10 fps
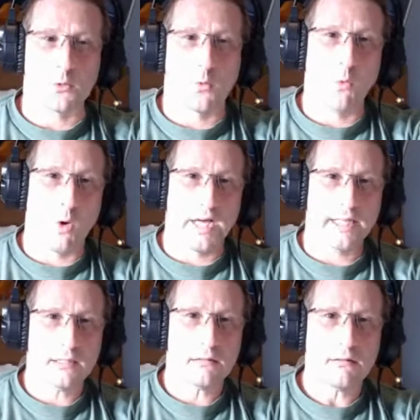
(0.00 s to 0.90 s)

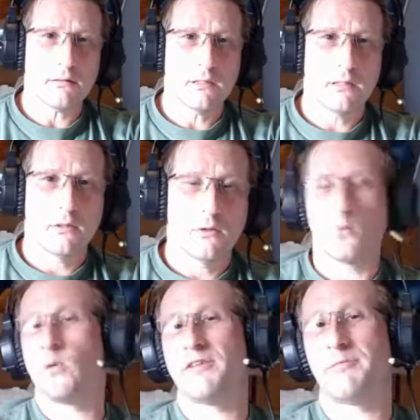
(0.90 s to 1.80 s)
One,
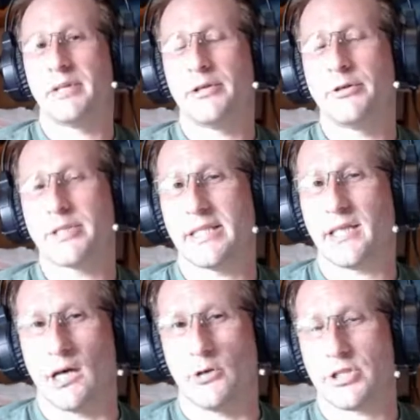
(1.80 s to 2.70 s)
we've been using
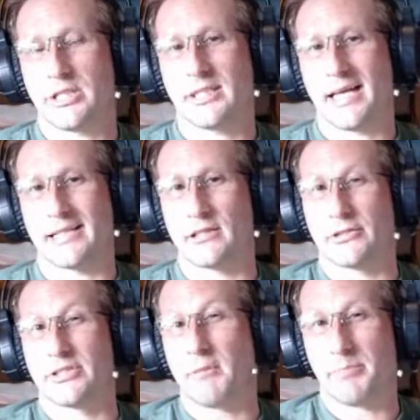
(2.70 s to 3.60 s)
the oceans as our
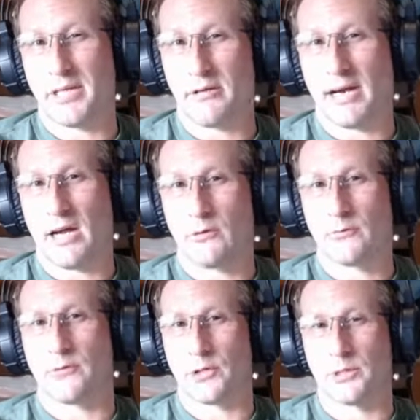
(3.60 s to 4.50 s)
dumping ground
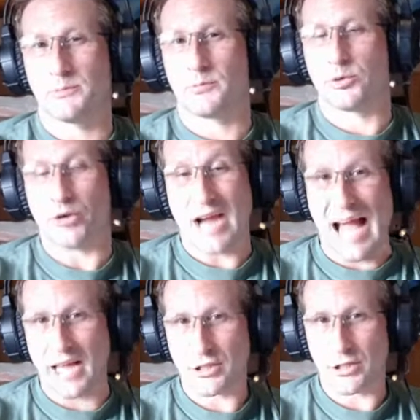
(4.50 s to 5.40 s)
for
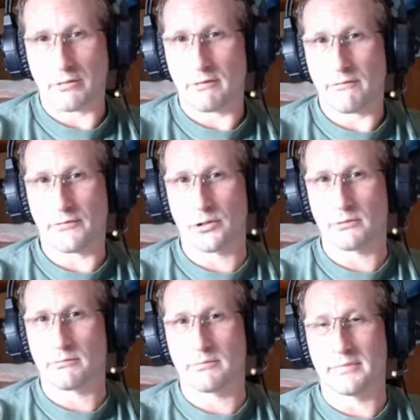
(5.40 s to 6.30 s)
trash for